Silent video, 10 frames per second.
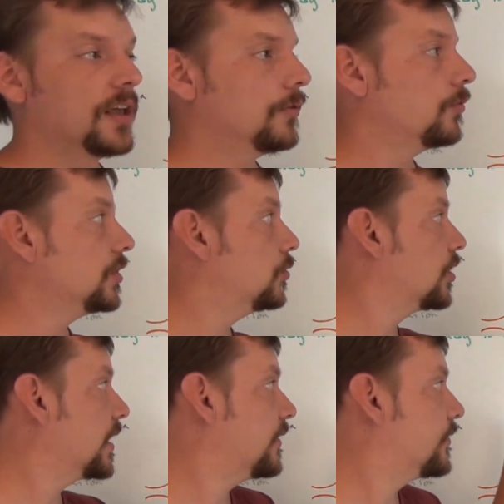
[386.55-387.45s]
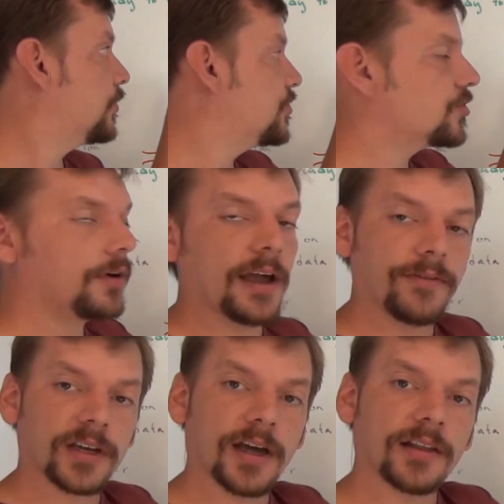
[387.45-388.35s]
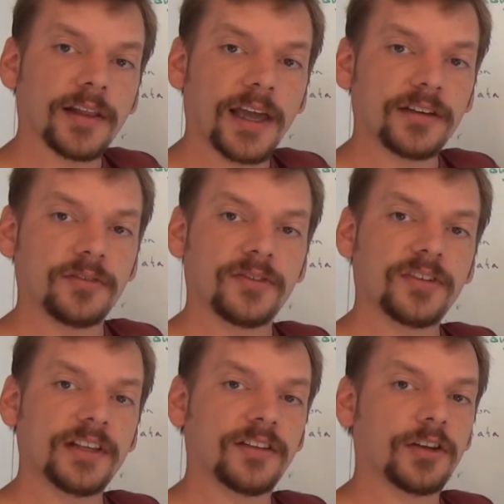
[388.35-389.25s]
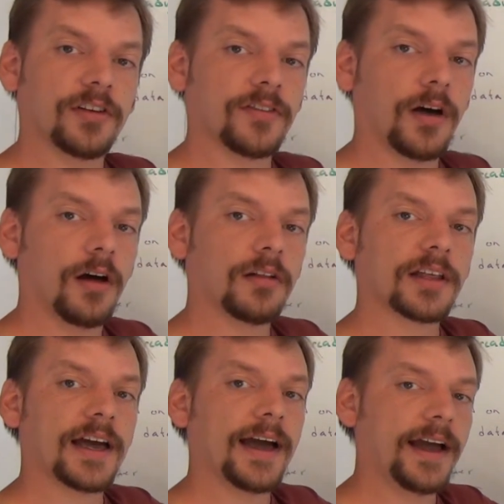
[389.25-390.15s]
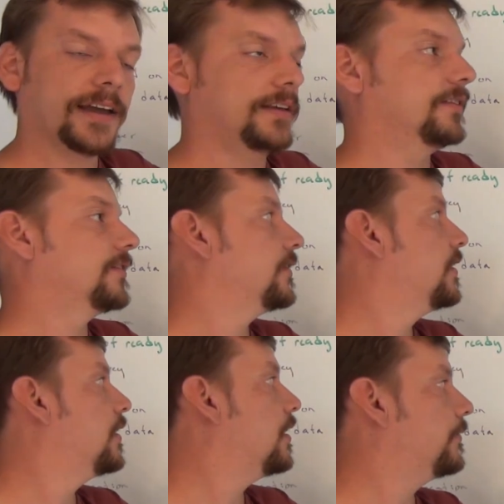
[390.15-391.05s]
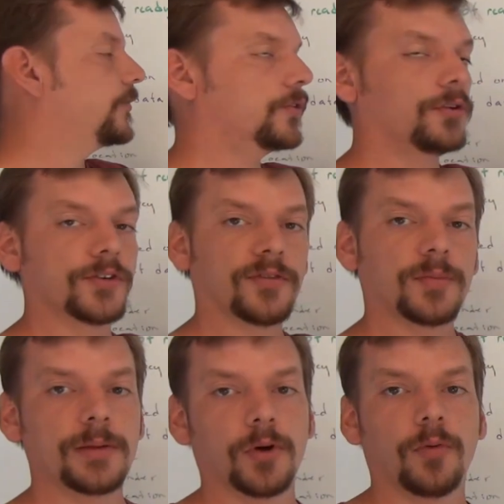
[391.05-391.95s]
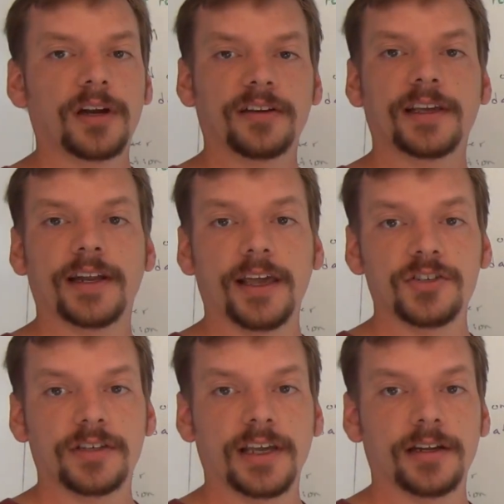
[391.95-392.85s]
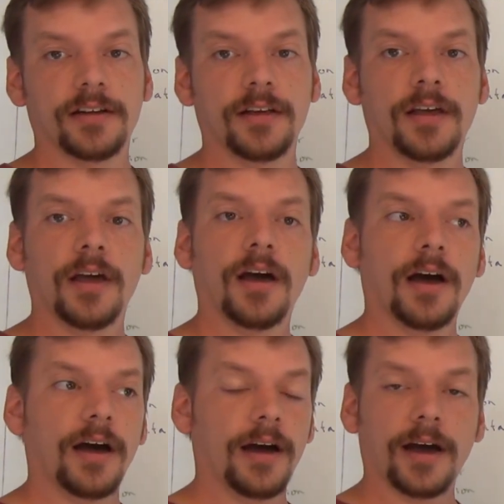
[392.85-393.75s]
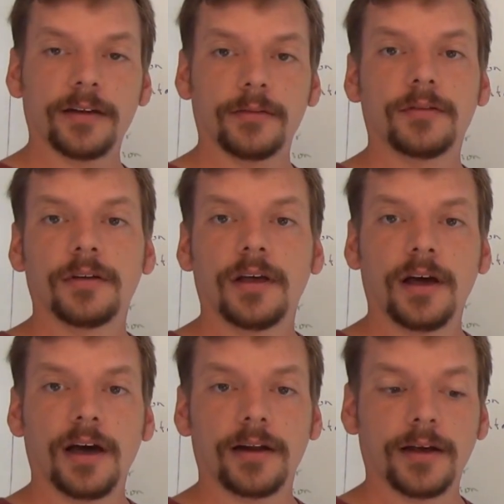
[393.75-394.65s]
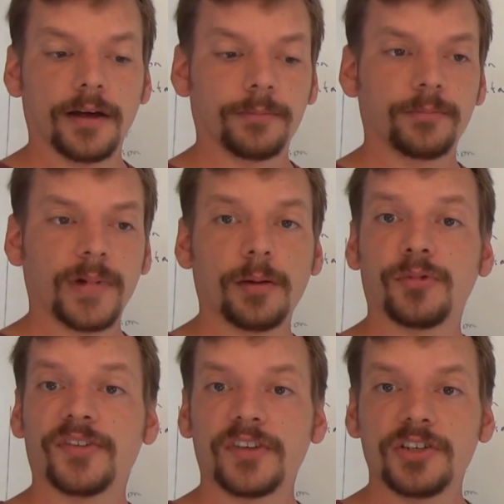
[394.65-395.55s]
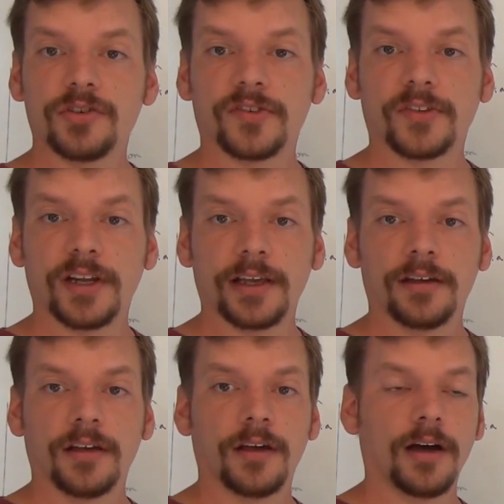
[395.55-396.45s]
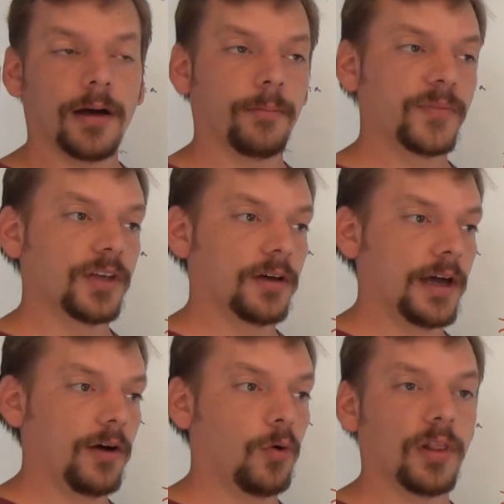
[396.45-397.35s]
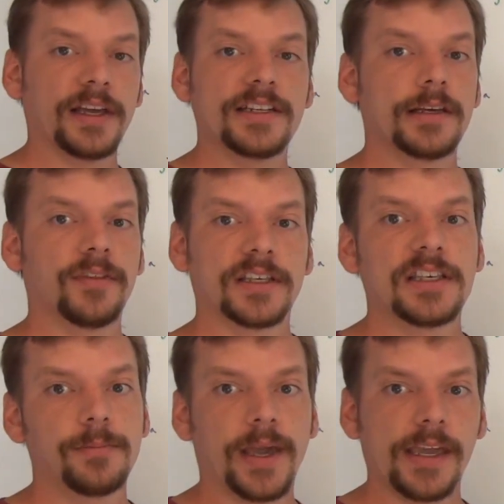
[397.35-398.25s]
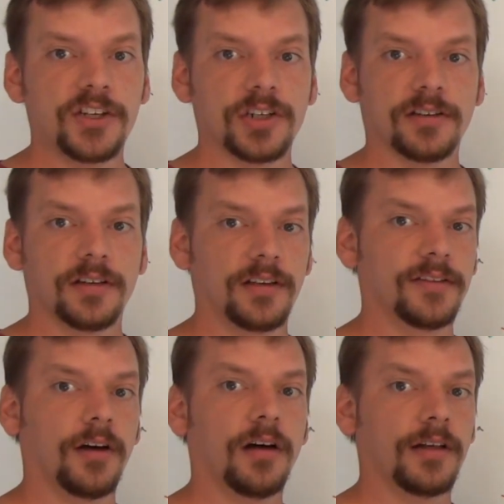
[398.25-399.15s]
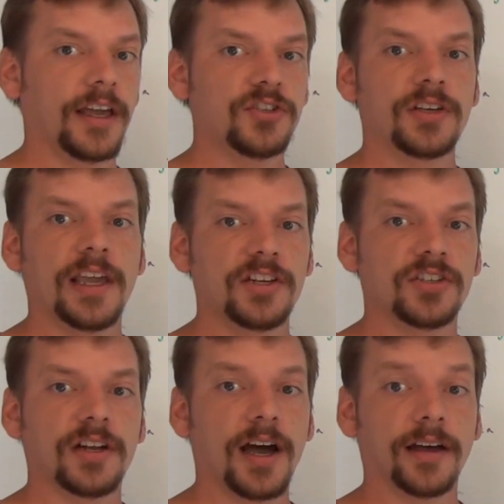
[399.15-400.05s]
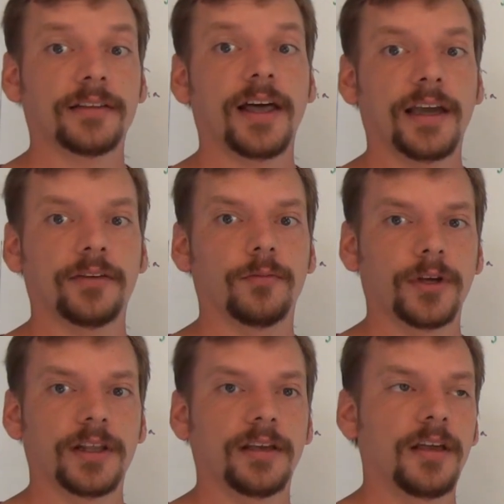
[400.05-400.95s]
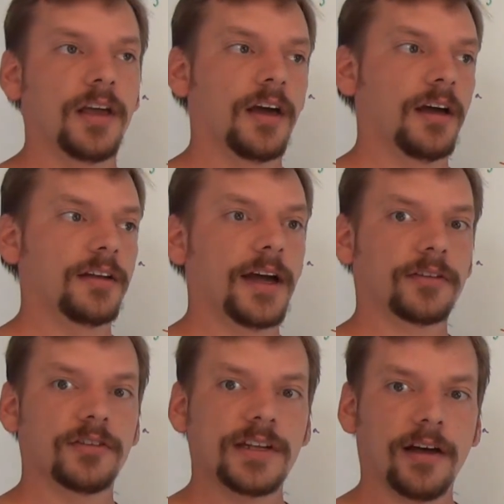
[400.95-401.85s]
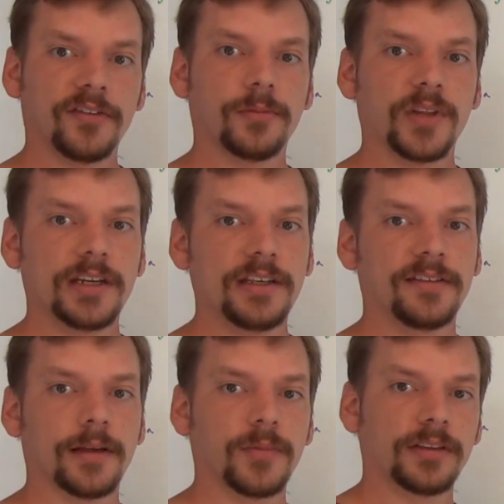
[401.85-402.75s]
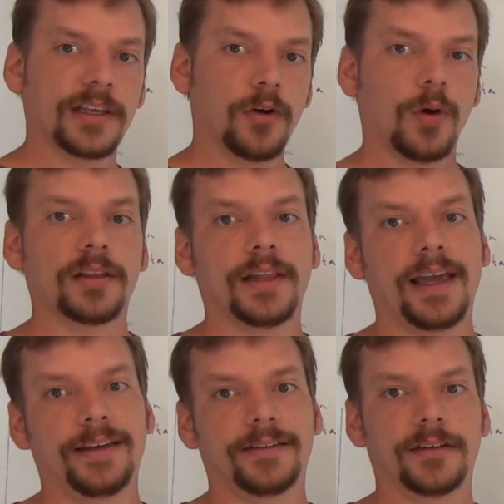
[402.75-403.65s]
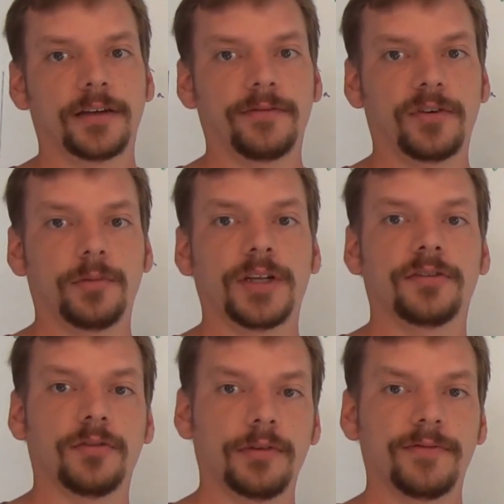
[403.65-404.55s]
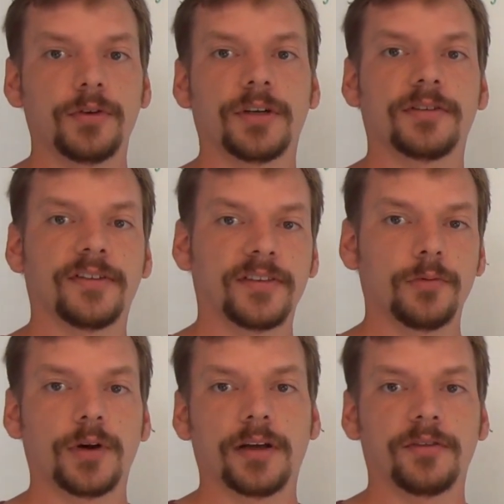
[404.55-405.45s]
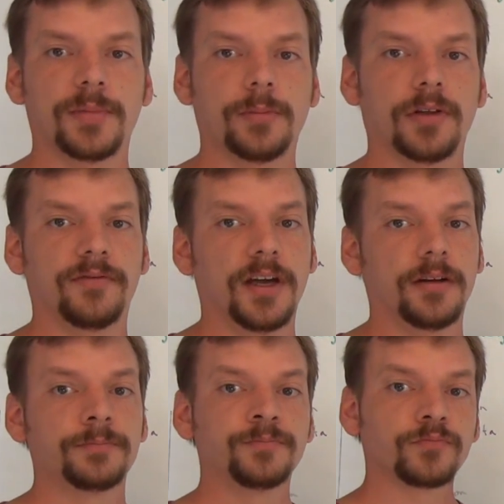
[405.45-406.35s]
When you look at search traffic online, you see that there is all kinds of search for people wanting to get educated on procedures today. The whole idea of the e-patient is all education online. When a doctor tells them they need something, they go online to confirm it, to review it, to see what other people have done.